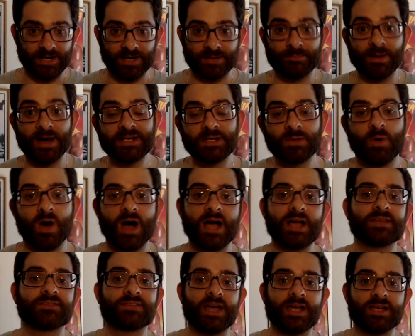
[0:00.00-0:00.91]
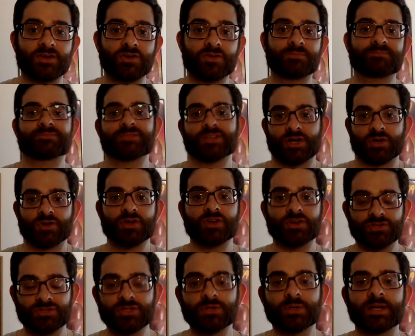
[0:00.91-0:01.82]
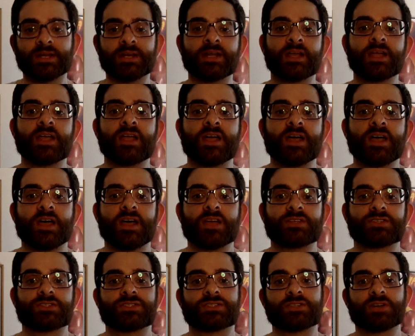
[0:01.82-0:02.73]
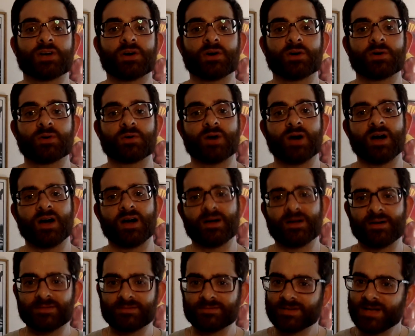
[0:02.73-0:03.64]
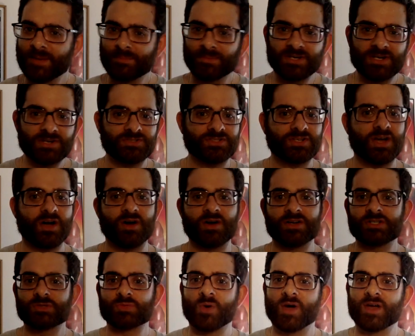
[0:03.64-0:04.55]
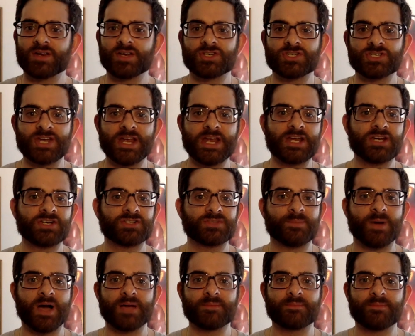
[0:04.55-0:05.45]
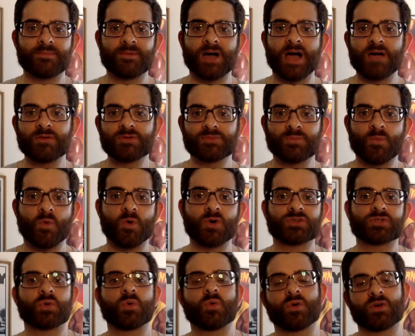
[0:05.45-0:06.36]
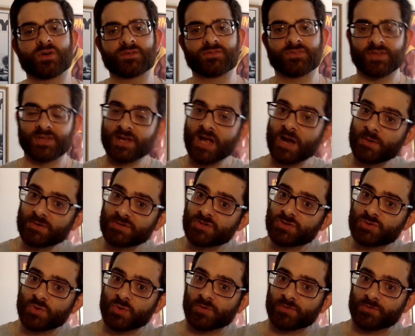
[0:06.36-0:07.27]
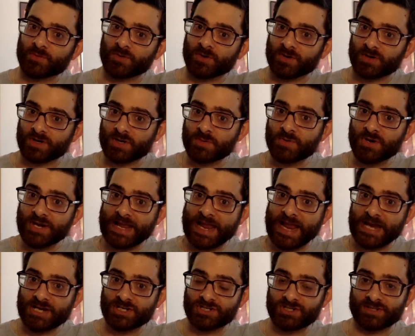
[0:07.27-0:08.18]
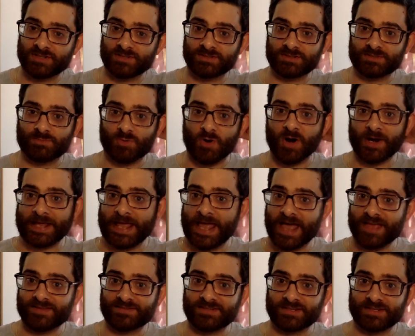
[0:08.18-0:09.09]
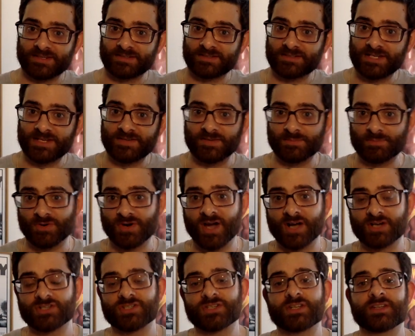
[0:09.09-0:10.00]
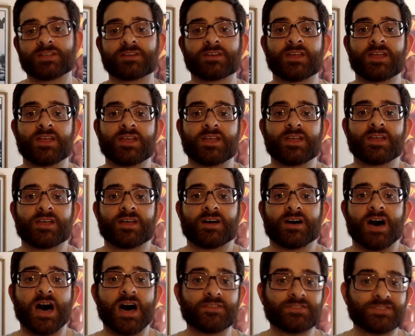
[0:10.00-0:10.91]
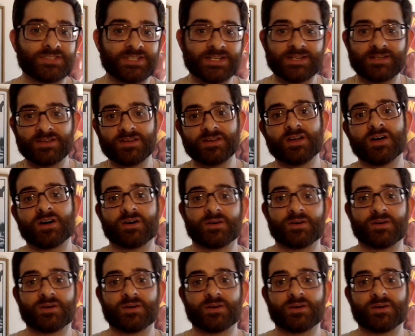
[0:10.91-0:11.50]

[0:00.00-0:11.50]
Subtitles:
money wise, I couldn't do it. So a couple years ago, I just wanted to change my. I was more towards. I went to school for communications, broadcasting, TV production. Obviously,